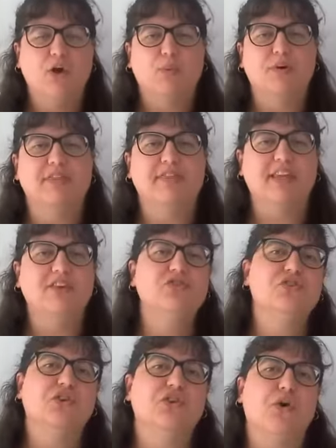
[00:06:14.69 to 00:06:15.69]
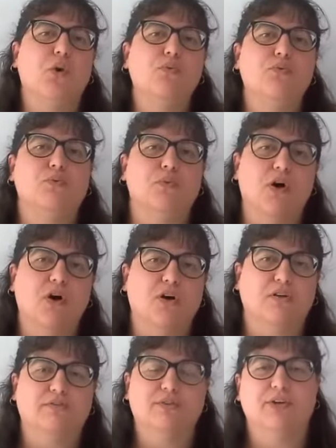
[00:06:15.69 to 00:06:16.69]
where things could go
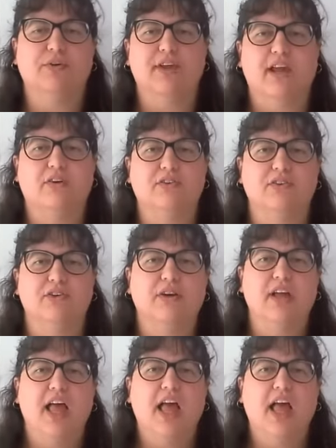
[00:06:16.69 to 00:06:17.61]
wrong for your character.